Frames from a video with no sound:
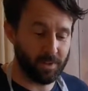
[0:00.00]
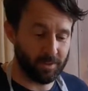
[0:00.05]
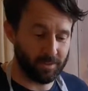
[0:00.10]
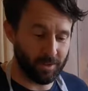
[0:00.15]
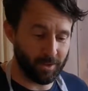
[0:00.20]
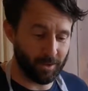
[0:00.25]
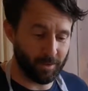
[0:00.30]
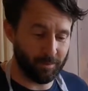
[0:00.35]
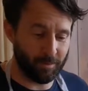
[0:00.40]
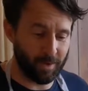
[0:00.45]

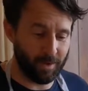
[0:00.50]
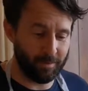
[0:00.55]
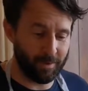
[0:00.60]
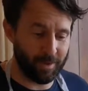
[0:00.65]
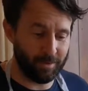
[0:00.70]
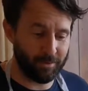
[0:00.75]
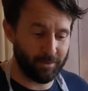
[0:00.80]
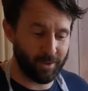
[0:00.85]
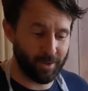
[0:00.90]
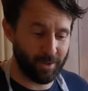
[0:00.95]
So you've got your
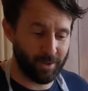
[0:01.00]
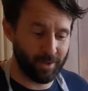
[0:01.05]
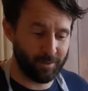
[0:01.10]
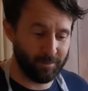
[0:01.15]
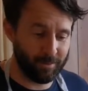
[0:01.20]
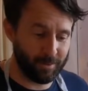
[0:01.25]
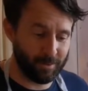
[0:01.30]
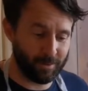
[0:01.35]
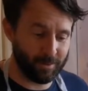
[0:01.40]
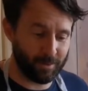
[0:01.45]
500
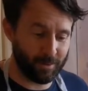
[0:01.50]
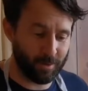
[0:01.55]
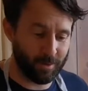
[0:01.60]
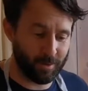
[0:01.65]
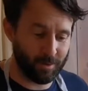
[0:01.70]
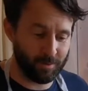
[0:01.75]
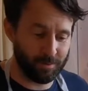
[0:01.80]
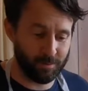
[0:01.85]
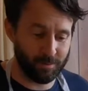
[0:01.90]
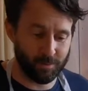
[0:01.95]
mils
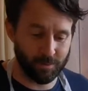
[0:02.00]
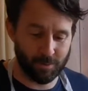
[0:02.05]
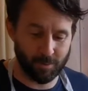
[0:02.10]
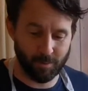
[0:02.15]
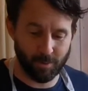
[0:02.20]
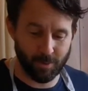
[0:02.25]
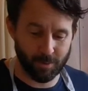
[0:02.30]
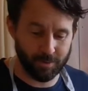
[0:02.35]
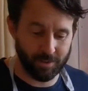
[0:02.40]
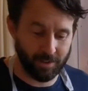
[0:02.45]
of
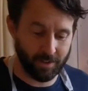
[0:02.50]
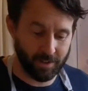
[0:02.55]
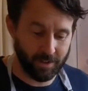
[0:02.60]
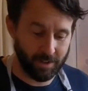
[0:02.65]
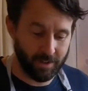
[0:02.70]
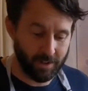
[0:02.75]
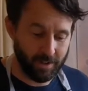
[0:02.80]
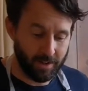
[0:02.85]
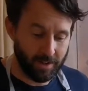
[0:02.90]
warm water.